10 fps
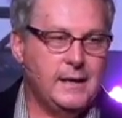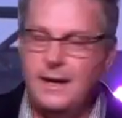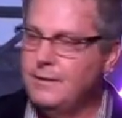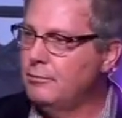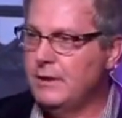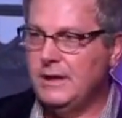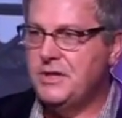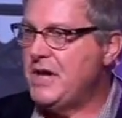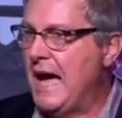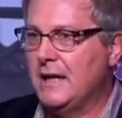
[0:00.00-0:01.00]
he
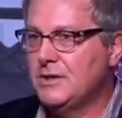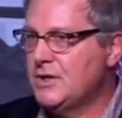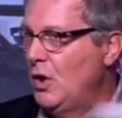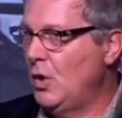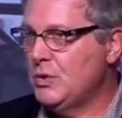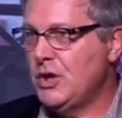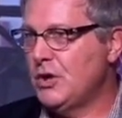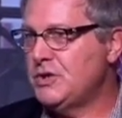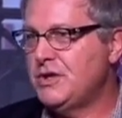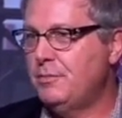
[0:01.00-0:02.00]
really challenged the whole
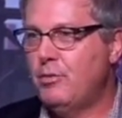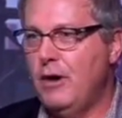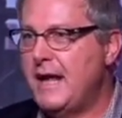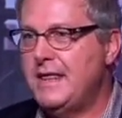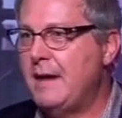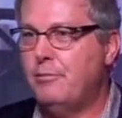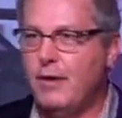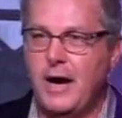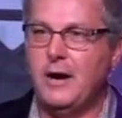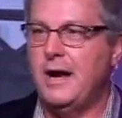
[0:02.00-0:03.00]
church to pray that
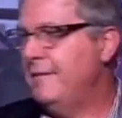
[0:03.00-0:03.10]
prayer